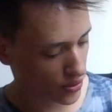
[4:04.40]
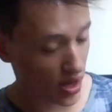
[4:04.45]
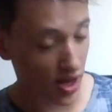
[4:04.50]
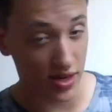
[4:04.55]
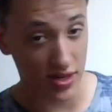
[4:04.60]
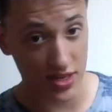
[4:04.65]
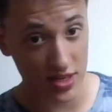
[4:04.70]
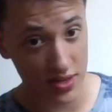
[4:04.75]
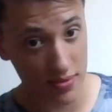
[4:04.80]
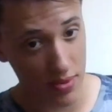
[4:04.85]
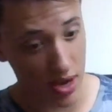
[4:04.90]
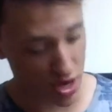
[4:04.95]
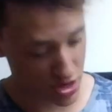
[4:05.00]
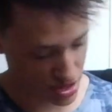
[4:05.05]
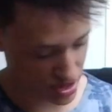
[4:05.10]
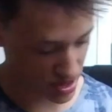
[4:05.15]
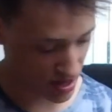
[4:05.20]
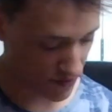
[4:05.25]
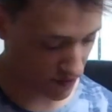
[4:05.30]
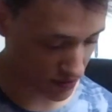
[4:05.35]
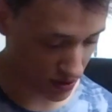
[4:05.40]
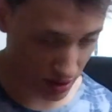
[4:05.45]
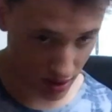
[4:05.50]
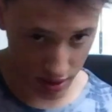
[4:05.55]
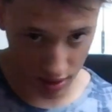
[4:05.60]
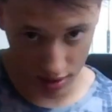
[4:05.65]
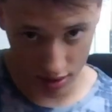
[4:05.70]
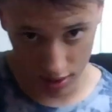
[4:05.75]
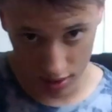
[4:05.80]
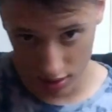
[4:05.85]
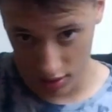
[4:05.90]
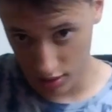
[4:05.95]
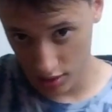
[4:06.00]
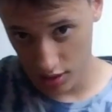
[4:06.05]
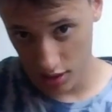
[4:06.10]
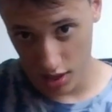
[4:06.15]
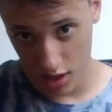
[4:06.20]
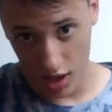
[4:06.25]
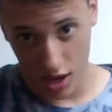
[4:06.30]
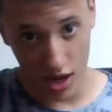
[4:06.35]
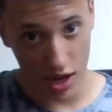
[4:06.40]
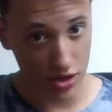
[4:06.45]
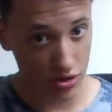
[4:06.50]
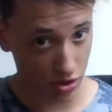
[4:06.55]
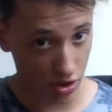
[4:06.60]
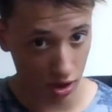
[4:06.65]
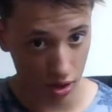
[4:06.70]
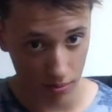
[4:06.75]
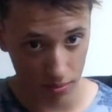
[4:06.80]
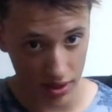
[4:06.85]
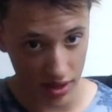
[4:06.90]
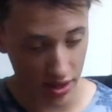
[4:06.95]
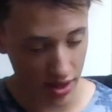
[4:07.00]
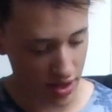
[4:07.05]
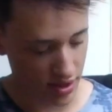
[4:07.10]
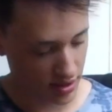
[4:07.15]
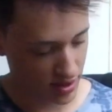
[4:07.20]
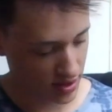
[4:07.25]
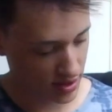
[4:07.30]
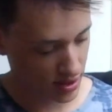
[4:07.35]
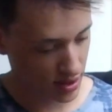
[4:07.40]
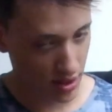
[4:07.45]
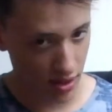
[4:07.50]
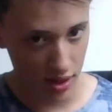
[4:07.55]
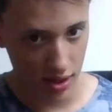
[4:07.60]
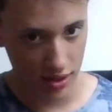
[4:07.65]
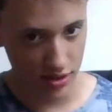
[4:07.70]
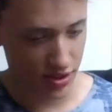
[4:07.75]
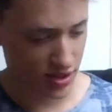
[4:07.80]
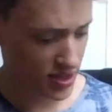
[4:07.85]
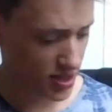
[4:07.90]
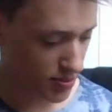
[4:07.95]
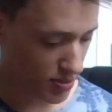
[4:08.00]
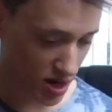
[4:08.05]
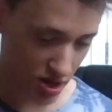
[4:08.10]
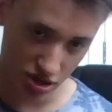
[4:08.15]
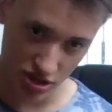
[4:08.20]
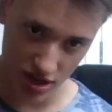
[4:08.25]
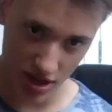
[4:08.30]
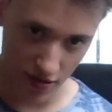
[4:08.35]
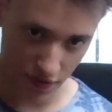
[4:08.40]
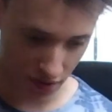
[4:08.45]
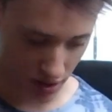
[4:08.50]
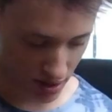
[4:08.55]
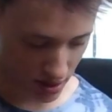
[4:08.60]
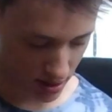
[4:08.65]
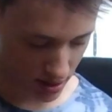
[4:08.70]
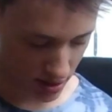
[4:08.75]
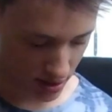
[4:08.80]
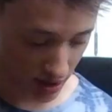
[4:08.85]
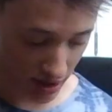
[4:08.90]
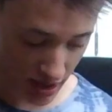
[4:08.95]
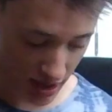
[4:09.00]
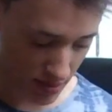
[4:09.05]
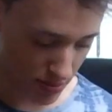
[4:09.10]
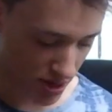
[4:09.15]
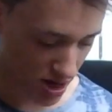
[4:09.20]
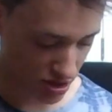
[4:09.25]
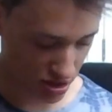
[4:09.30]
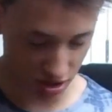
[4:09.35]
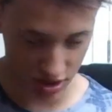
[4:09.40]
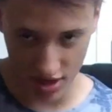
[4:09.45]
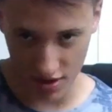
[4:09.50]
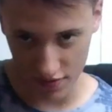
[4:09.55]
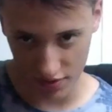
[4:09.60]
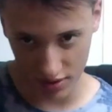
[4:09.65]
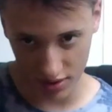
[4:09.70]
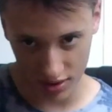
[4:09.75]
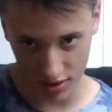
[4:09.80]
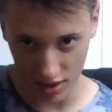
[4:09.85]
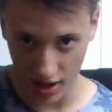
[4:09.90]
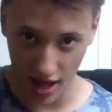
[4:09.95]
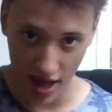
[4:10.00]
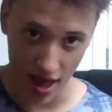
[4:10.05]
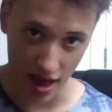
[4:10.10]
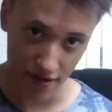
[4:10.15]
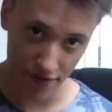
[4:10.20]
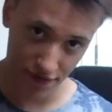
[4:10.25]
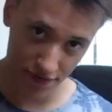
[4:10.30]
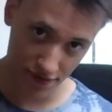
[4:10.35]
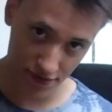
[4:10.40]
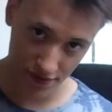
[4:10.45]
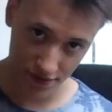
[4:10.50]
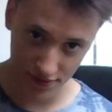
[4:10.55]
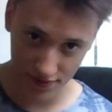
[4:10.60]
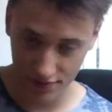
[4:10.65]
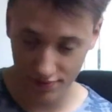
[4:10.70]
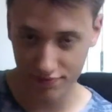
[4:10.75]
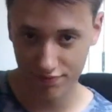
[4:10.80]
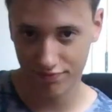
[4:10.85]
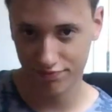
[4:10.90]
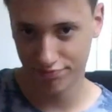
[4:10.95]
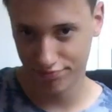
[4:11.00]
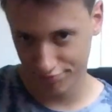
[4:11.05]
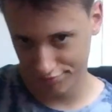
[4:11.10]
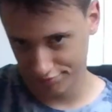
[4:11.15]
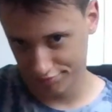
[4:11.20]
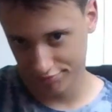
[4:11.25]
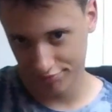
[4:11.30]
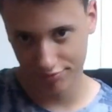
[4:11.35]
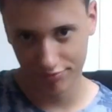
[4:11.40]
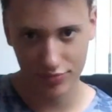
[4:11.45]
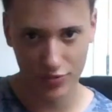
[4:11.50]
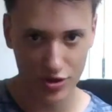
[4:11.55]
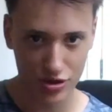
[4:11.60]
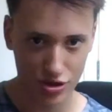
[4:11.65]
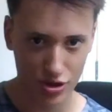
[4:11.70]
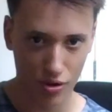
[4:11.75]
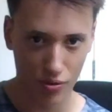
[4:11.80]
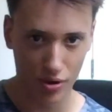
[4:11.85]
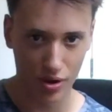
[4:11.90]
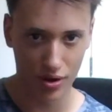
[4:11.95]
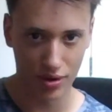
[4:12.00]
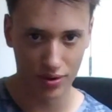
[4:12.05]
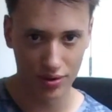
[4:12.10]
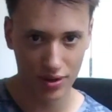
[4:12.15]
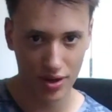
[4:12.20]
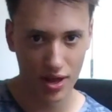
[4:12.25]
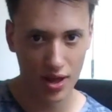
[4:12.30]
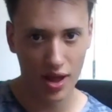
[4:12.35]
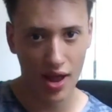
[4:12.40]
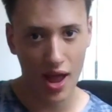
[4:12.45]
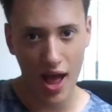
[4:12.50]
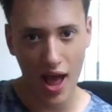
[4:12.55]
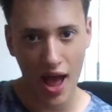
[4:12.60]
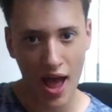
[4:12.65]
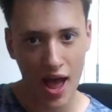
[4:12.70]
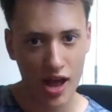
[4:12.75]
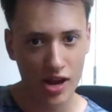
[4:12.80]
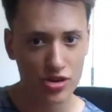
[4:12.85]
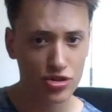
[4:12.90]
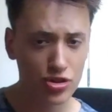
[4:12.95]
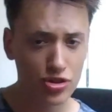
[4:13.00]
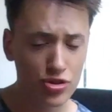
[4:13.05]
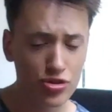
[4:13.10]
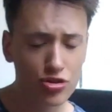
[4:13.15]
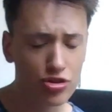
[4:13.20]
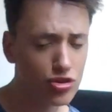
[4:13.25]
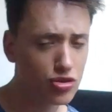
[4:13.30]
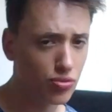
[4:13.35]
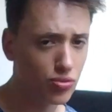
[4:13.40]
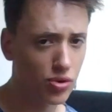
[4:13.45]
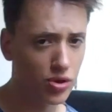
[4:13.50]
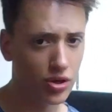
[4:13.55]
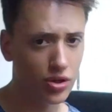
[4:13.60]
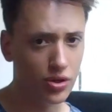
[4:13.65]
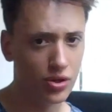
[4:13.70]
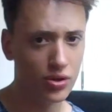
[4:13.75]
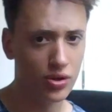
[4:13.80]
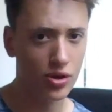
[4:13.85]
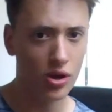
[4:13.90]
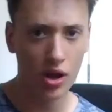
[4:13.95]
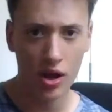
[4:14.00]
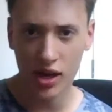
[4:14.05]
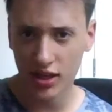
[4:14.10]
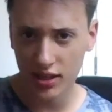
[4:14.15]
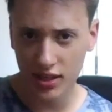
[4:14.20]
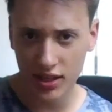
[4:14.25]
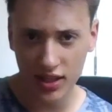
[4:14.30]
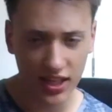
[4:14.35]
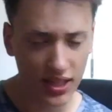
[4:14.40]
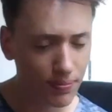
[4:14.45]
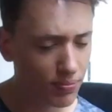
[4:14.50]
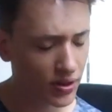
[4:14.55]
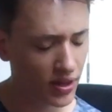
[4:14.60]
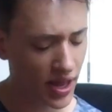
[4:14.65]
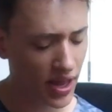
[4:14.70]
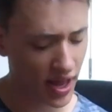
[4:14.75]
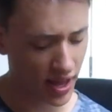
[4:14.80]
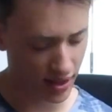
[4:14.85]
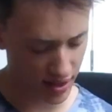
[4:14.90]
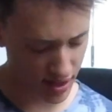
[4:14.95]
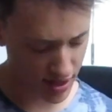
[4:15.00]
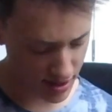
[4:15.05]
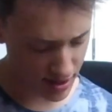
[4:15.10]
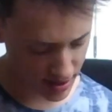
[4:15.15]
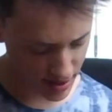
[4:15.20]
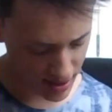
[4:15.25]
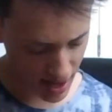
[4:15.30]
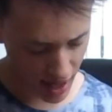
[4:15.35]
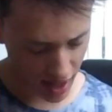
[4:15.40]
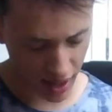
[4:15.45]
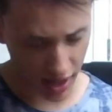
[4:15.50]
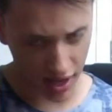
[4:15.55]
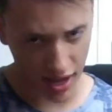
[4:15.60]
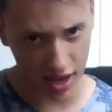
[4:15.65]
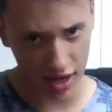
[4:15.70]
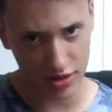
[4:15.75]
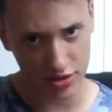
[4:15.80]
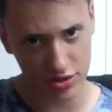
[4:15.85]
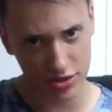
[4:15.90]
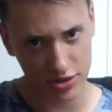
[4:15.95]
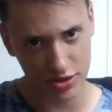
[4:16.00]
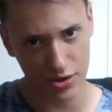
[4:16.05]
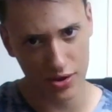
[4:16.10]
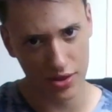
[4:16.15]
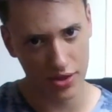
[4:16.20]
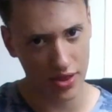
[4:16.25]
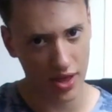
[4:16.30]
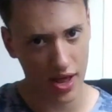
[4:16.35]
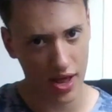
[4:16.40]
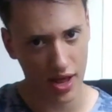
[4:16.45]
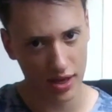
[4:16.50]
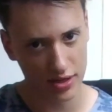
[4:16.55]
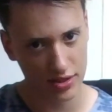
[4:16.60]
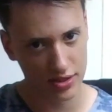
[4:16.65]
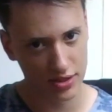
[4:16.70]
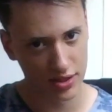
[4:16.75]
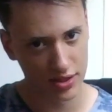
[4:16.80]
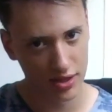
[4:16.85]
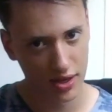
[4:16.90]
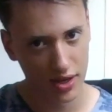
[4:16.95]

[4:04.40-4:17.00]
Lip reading: a D Maj7 is gonna be this: C Maj7, E Maj7, F, so on. And you just want to keep playing this and get it so that